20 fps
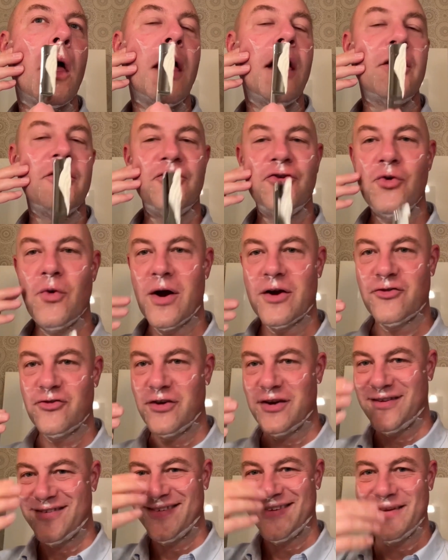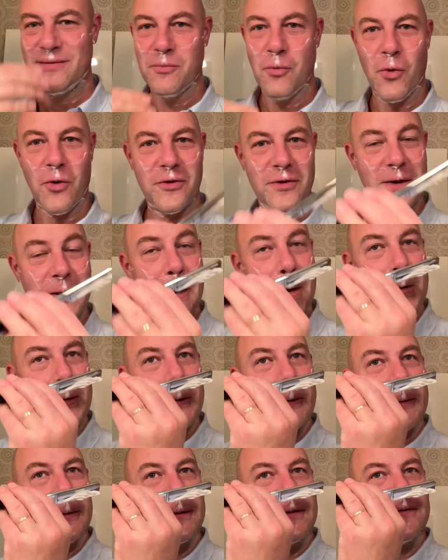You actually see more than I
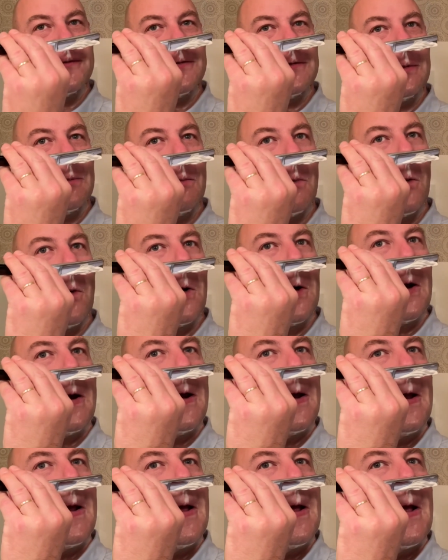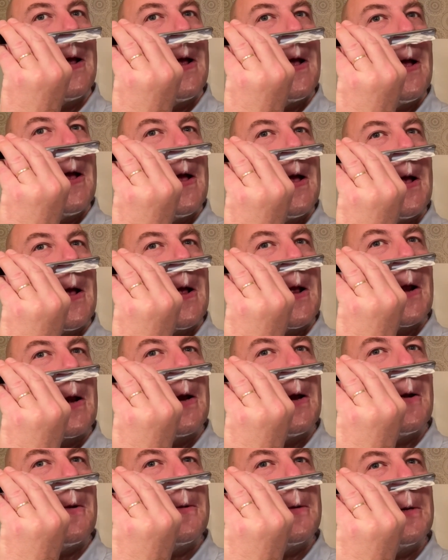do. You see more
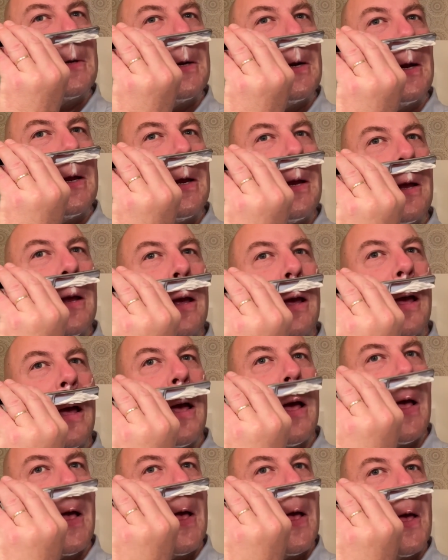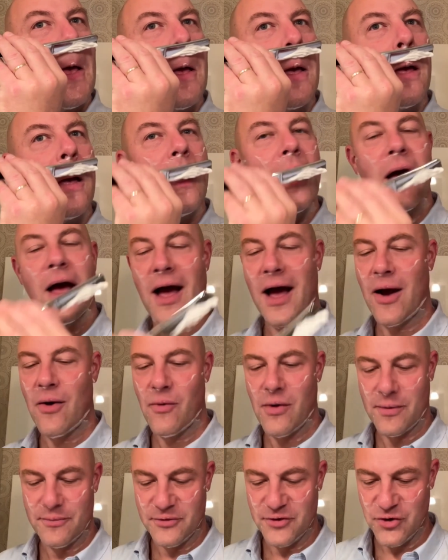closely how
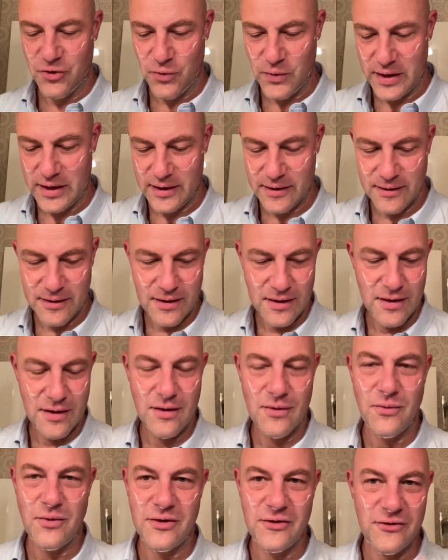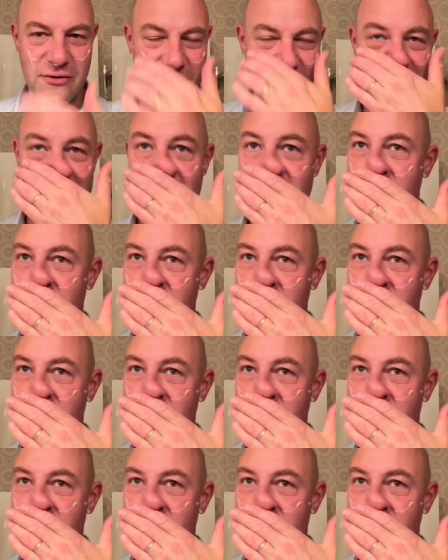I'm doing, which is